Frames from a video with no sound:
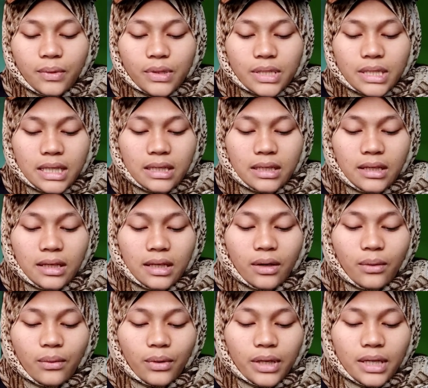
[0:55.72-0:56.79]
percent
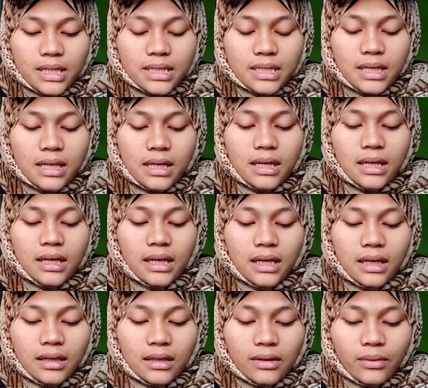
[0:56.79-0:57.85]
increase
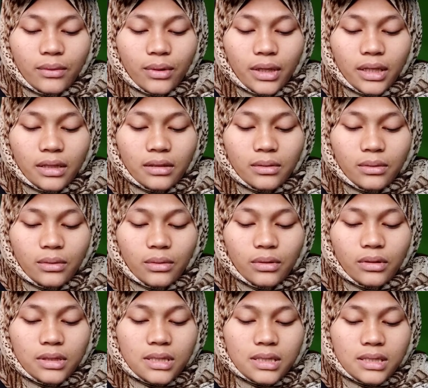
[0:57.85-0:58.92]
in the revenue,
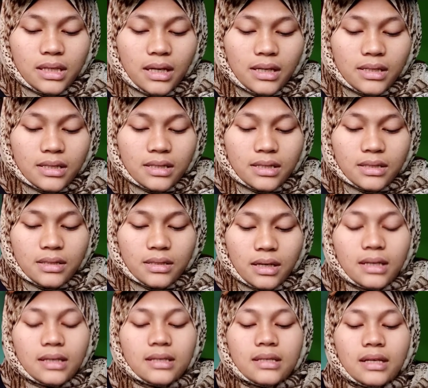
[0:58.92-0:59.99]
thus
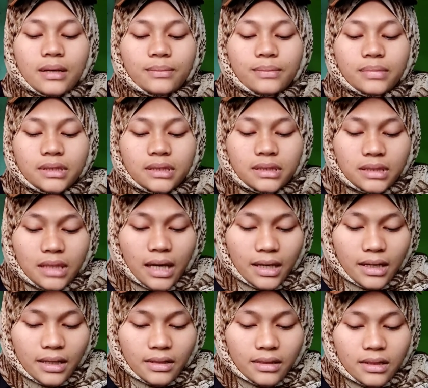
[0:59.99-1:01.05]
uh,
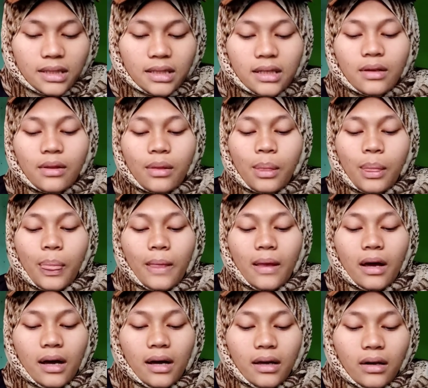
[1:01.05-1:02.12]
substantially
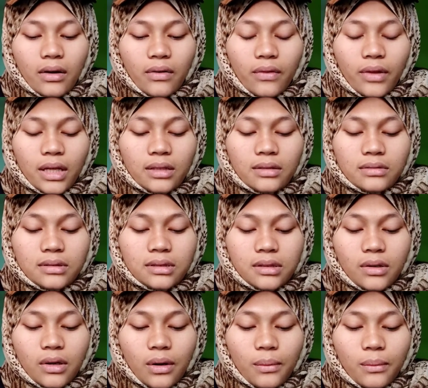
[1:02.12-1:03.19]
higher than the
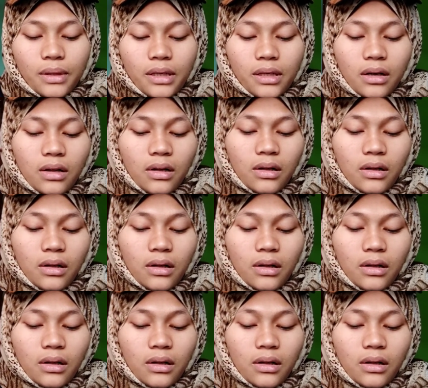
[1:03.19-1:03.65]
company